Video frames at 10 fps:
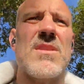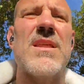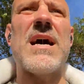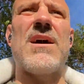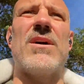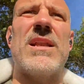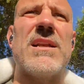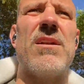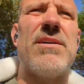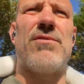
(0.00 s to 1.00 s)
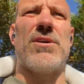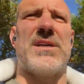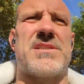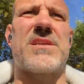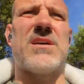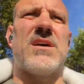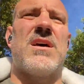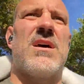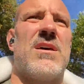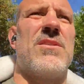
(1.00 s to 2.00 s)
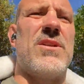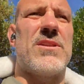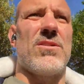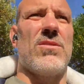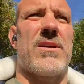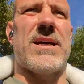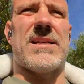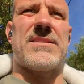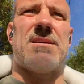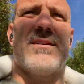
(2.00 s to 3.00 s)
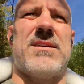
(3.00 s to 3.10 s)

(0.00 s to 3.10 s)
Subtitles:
Now, another level is you need to look at